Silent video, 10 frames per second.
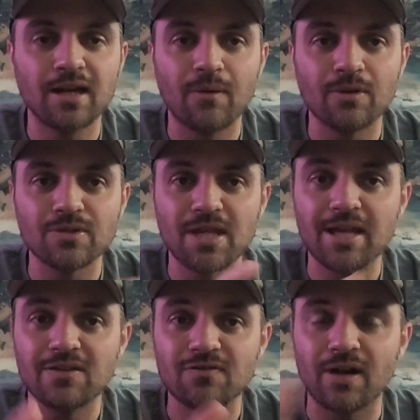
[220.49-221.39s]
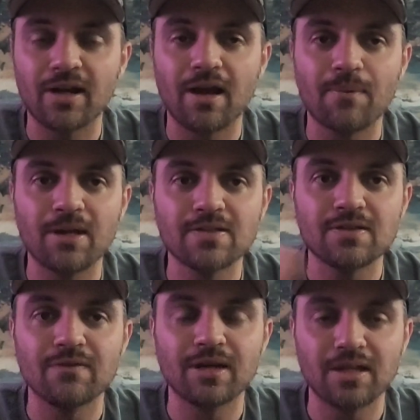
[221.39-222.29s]
and I will say it is very
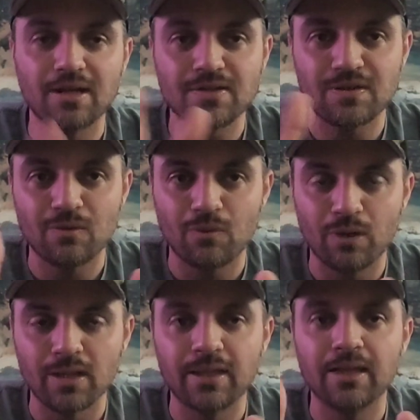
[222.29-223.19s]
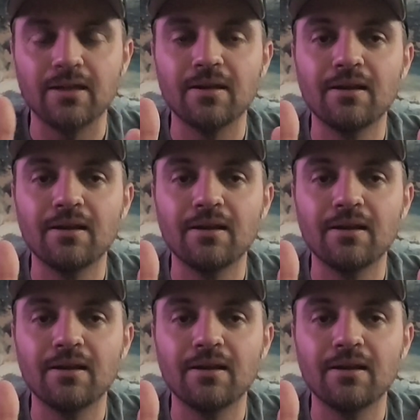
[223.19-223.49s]
comprehensive and it does really